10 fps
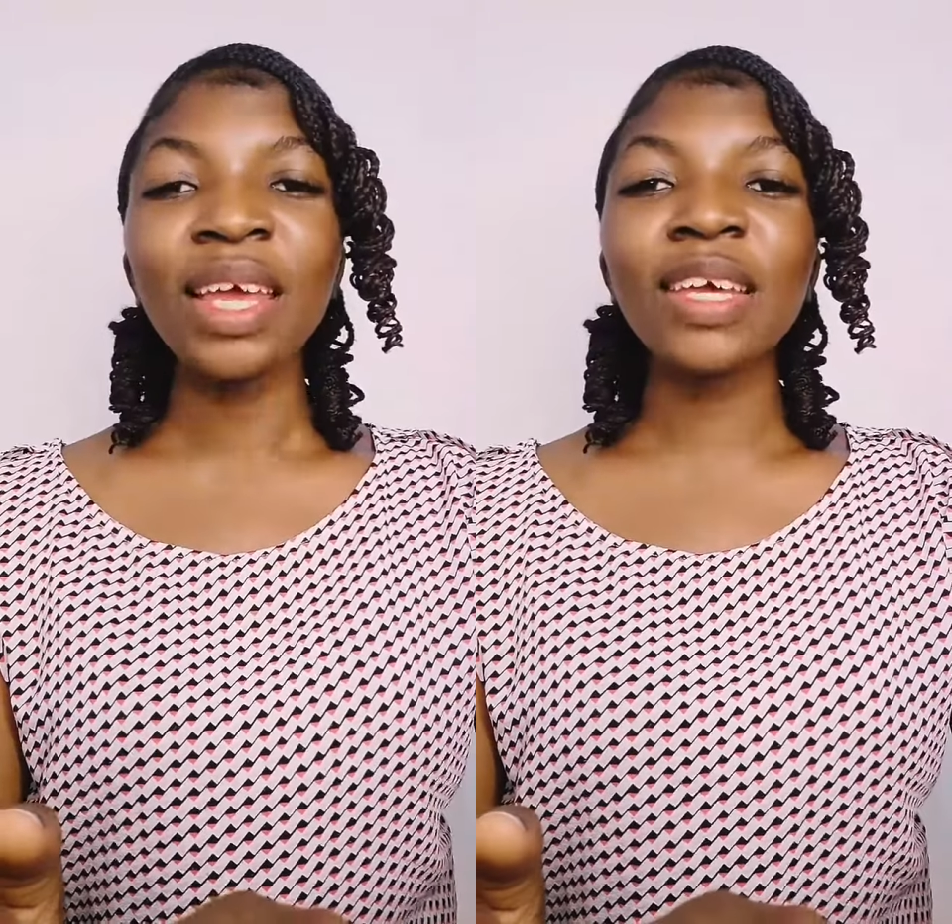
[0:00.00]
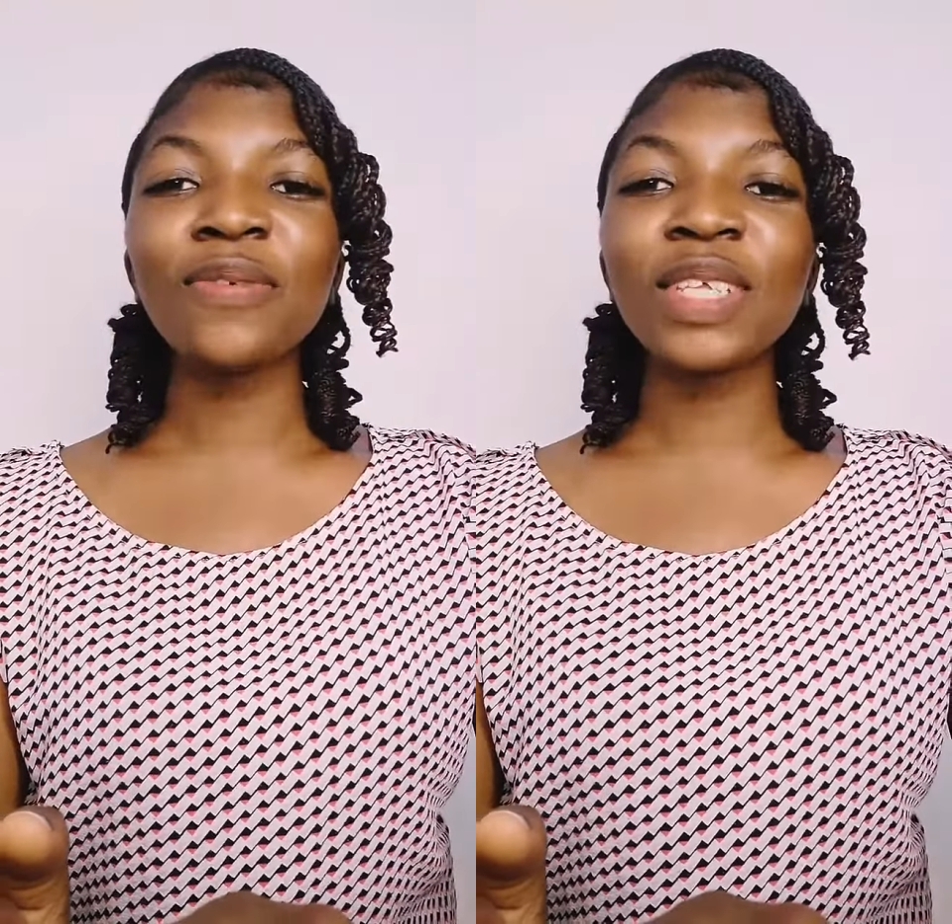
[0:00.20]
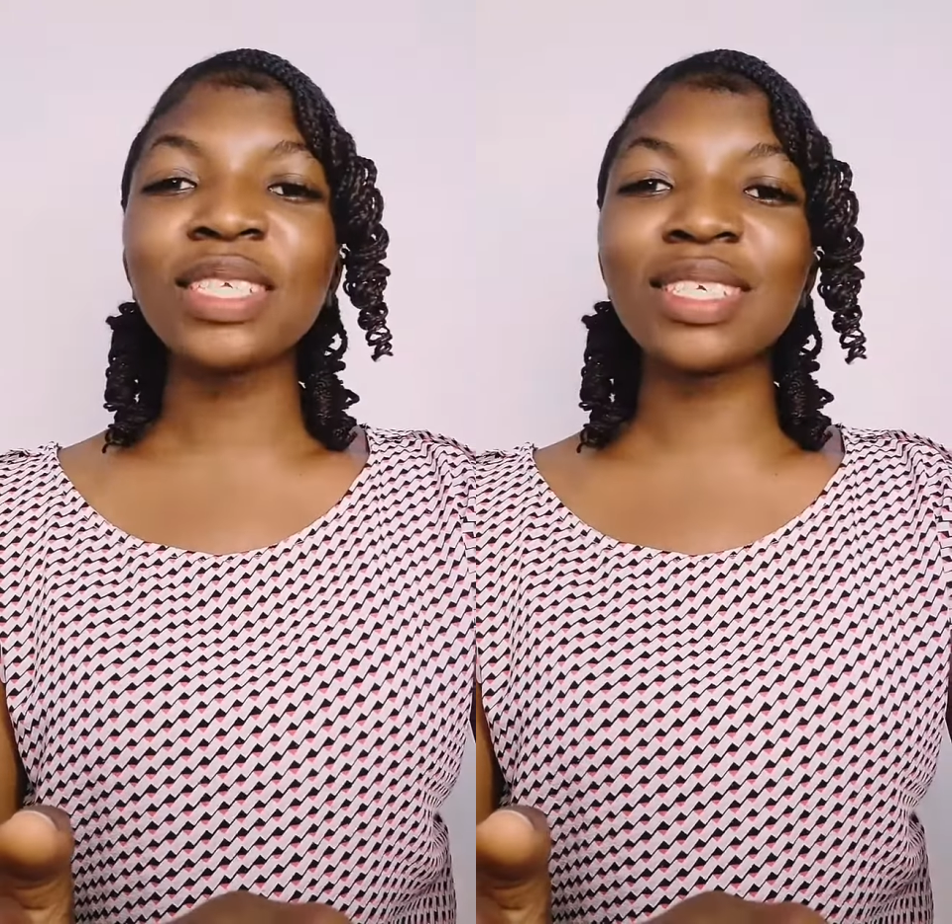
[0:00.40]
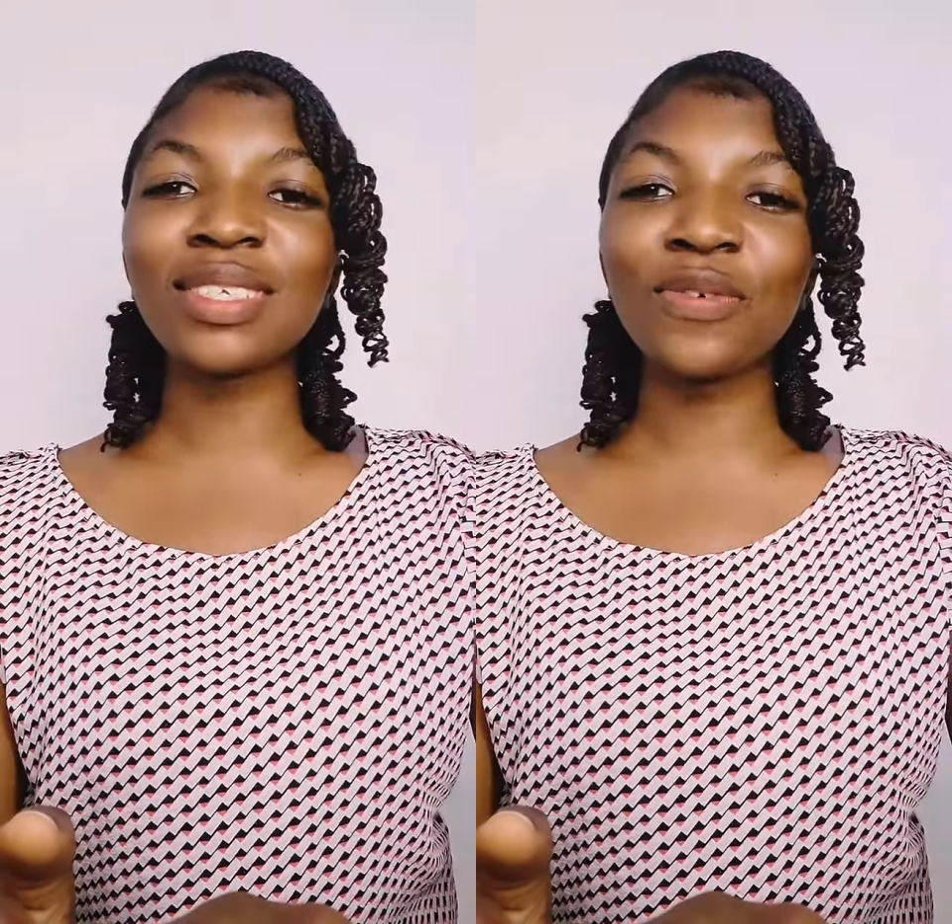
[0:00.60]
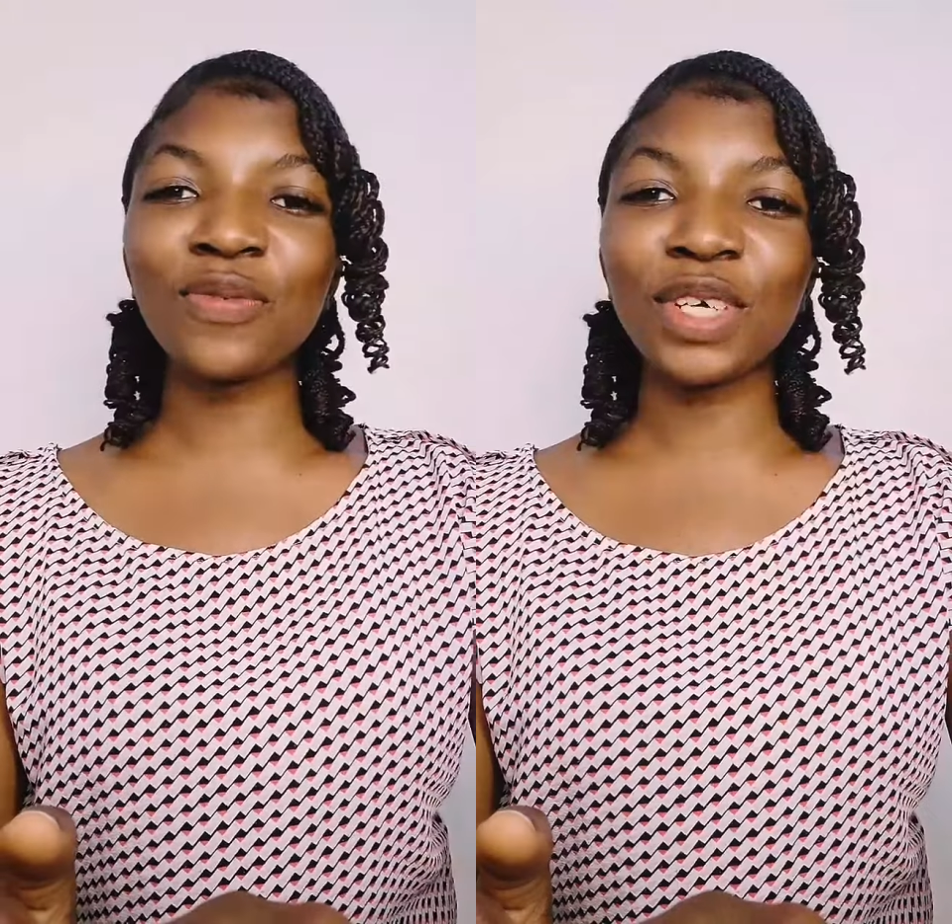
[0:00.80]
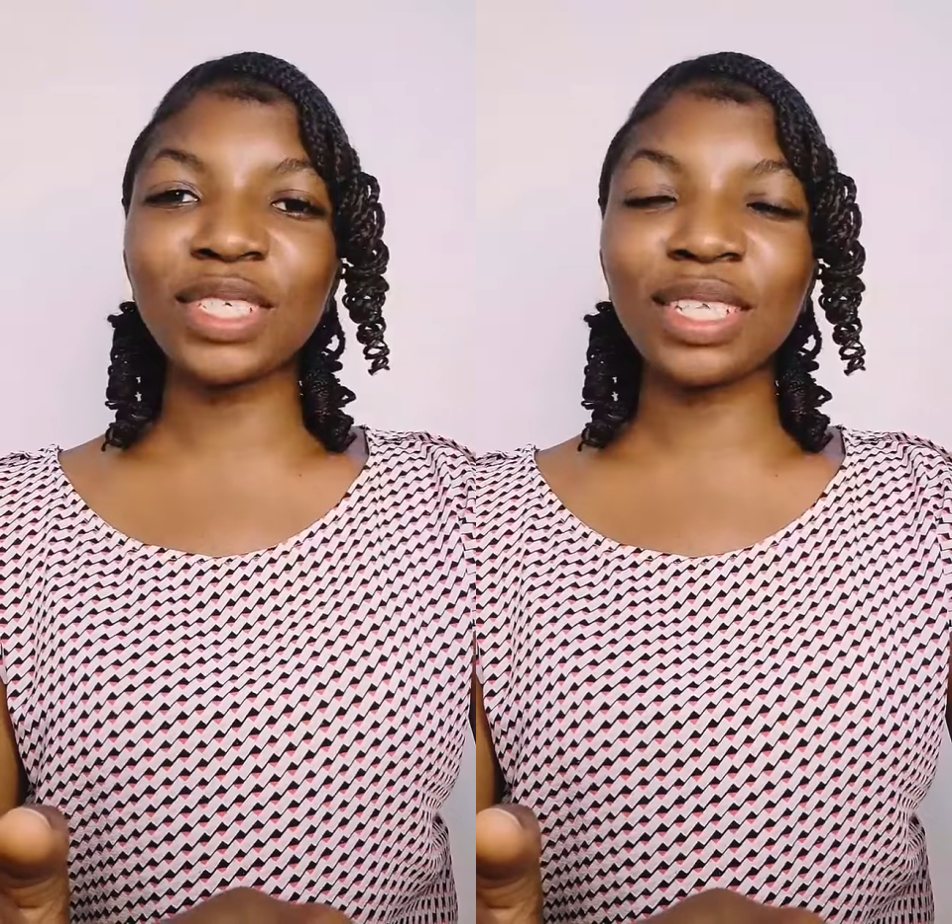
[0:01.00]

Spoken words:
if this is the first